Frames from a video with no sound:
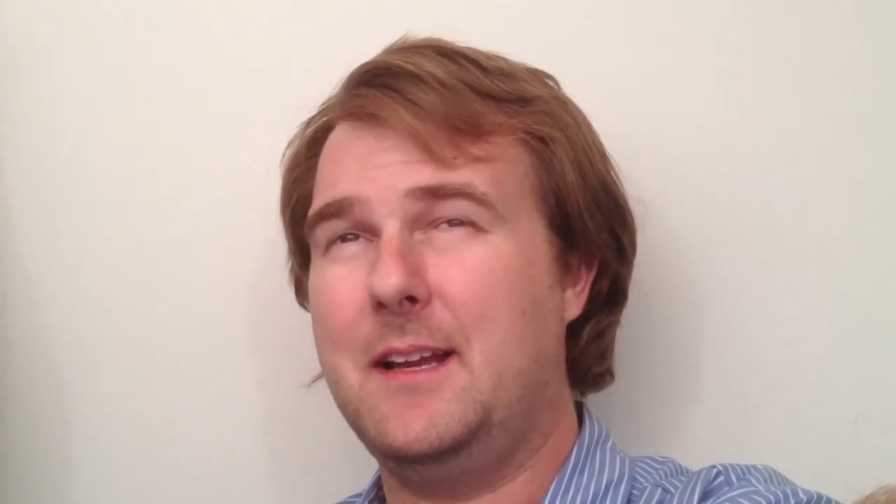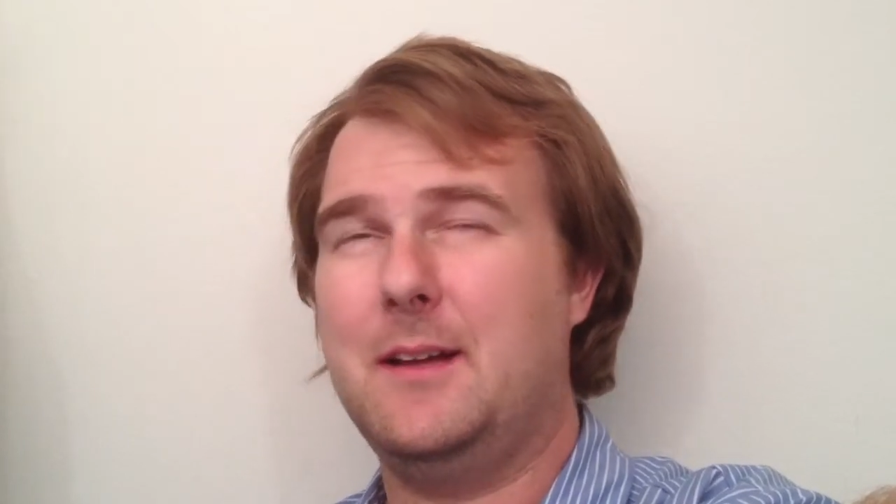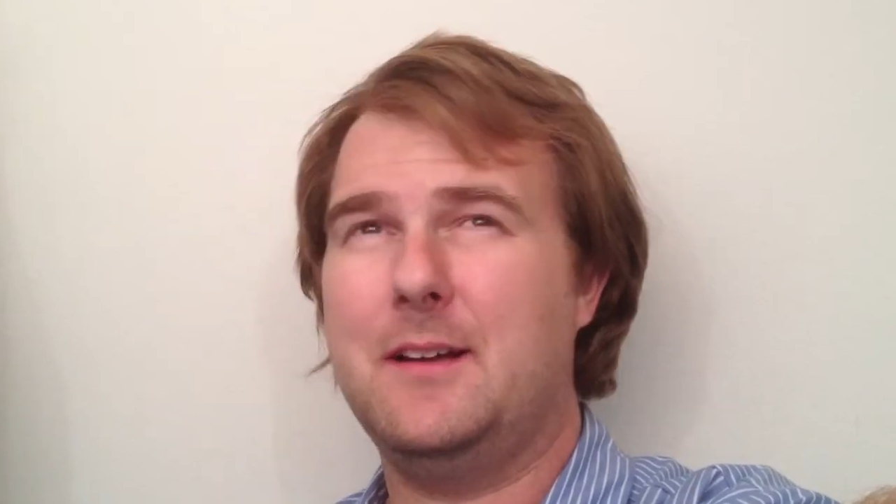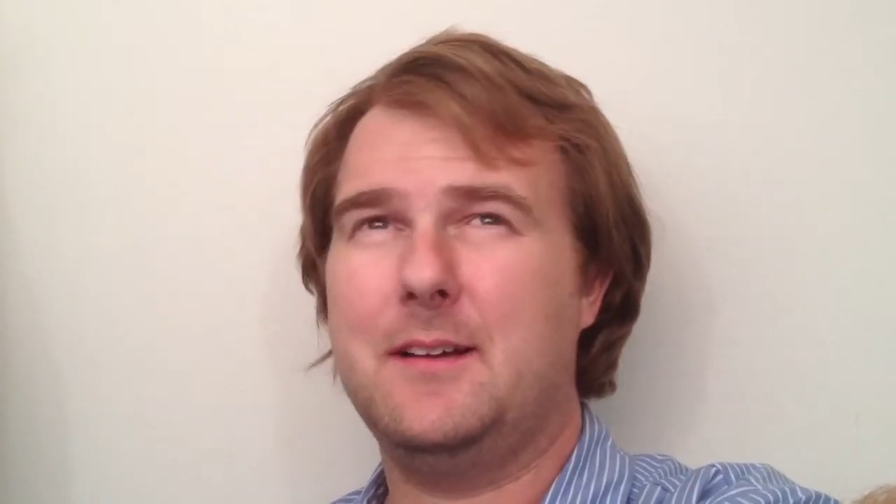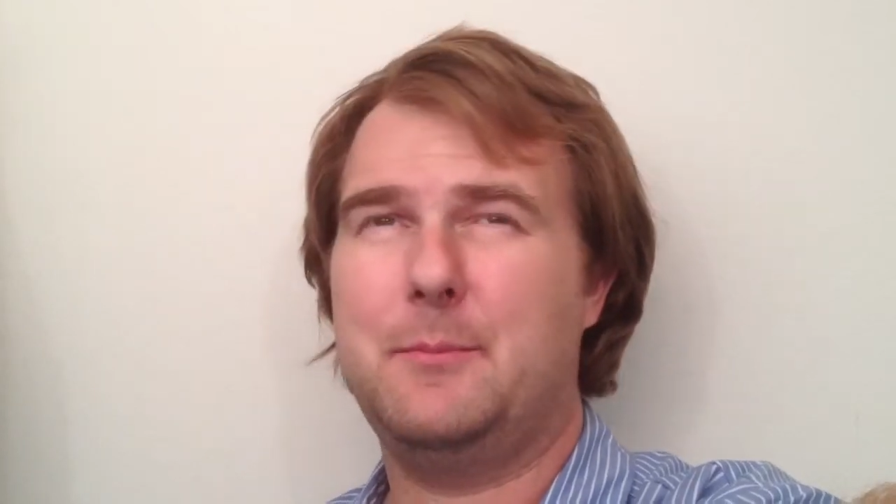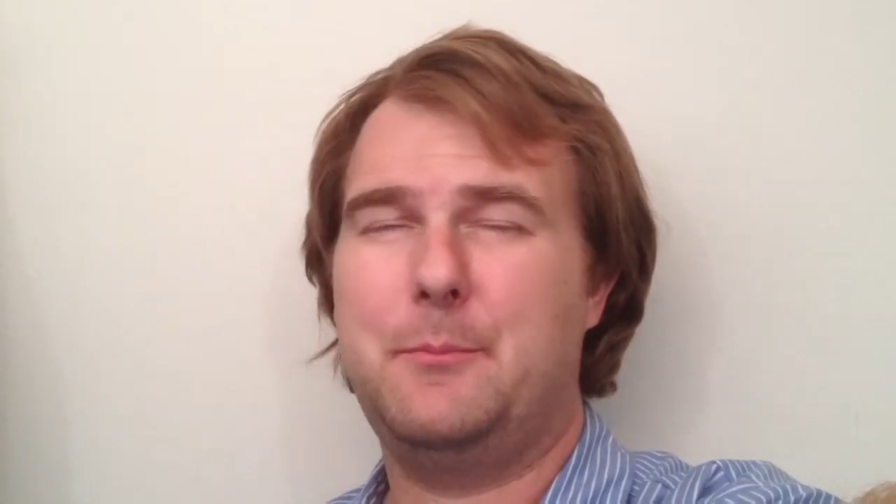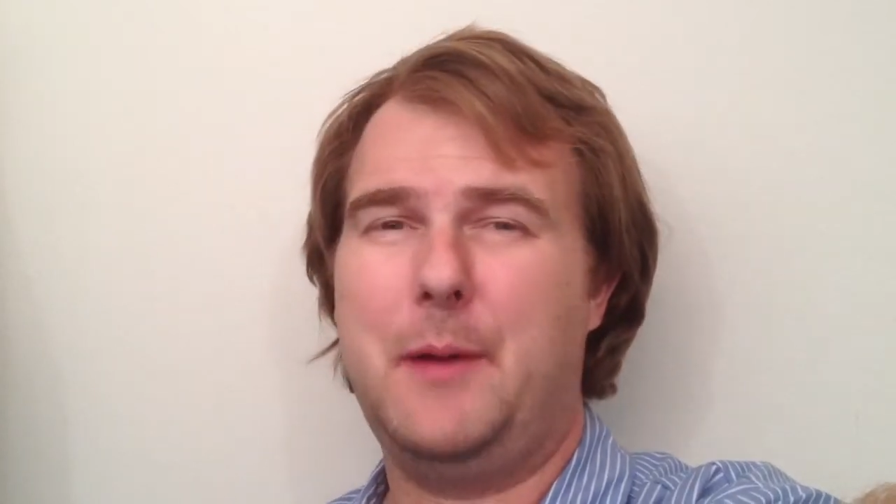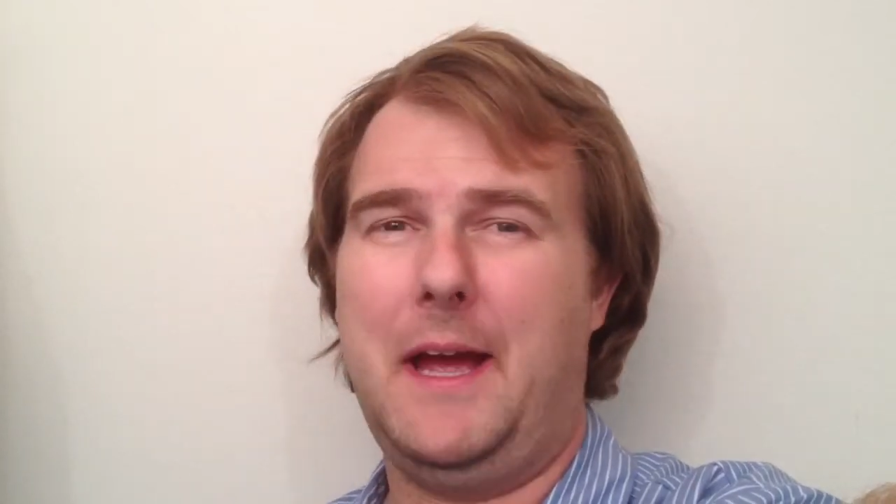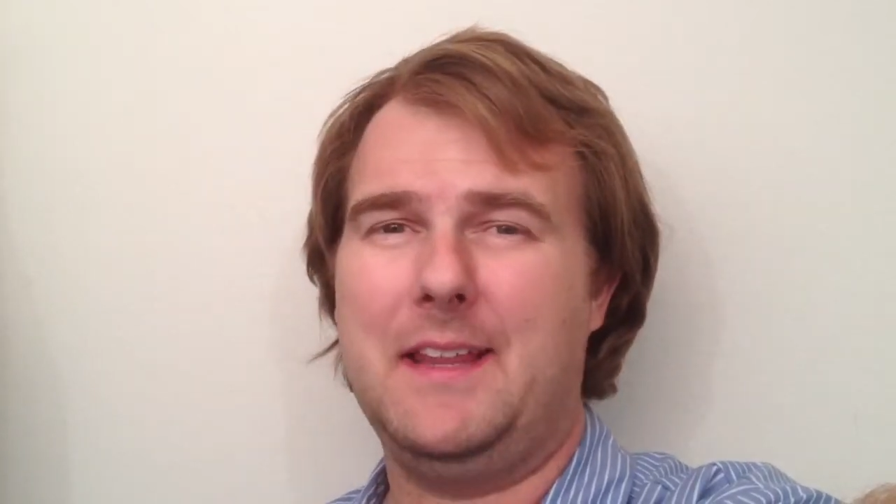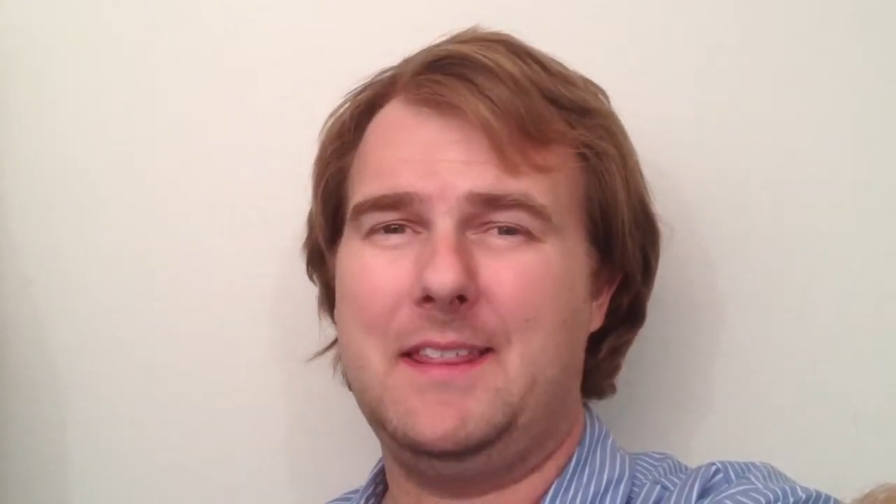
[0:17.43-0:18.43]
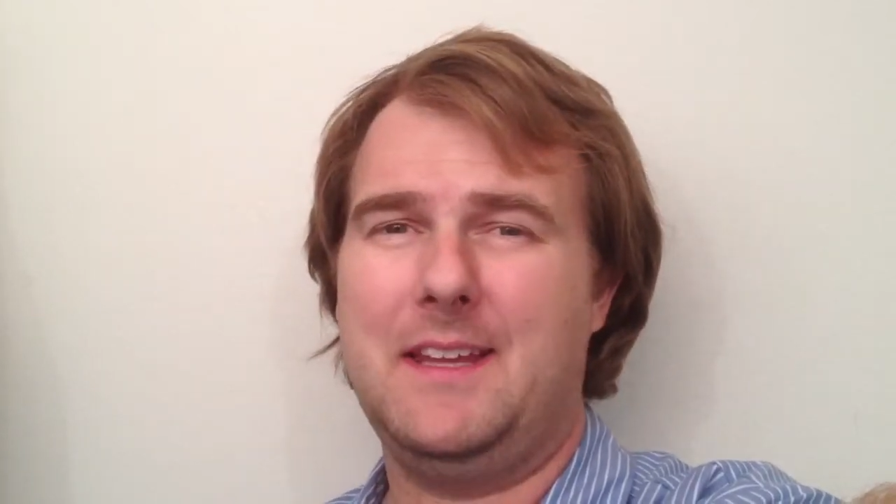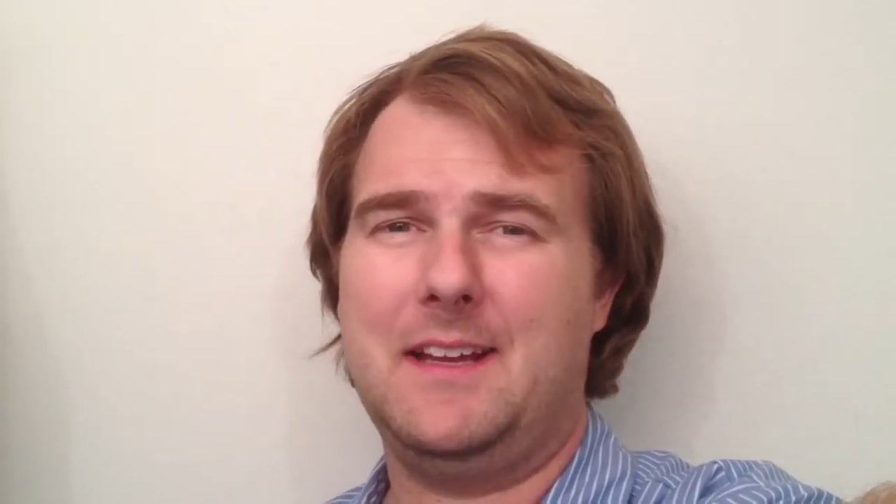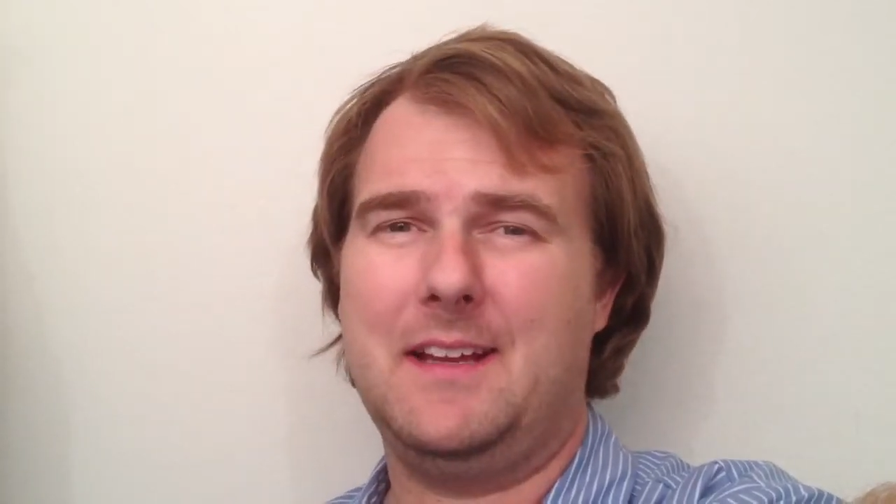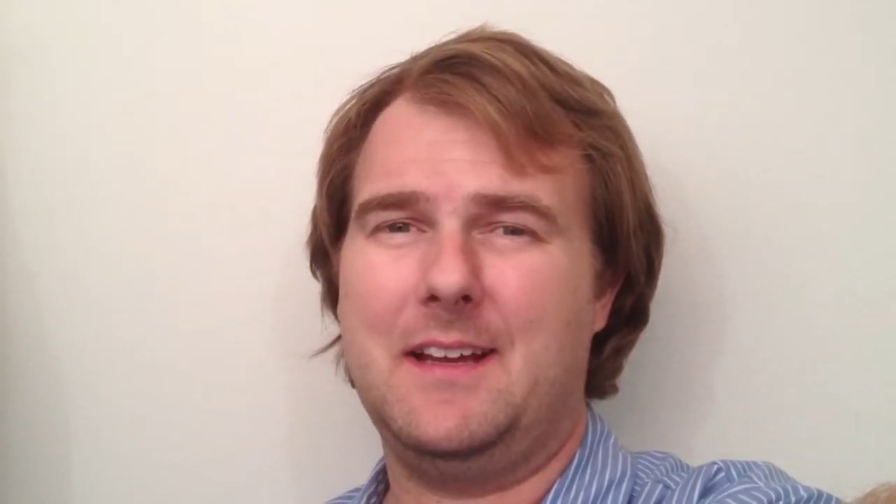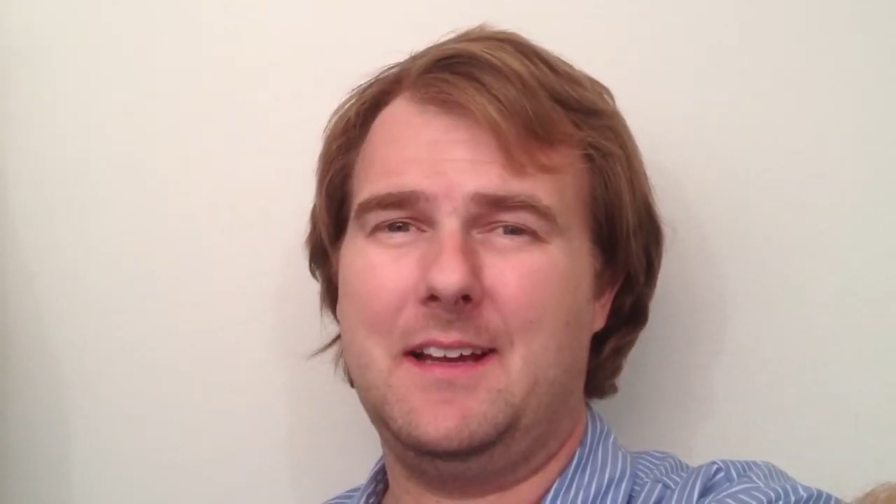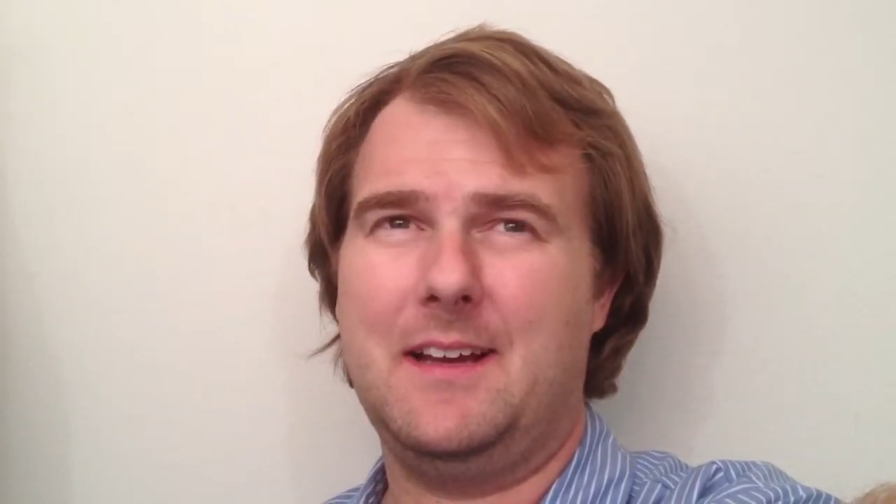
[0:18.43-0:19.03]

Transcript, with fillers: a bad thing.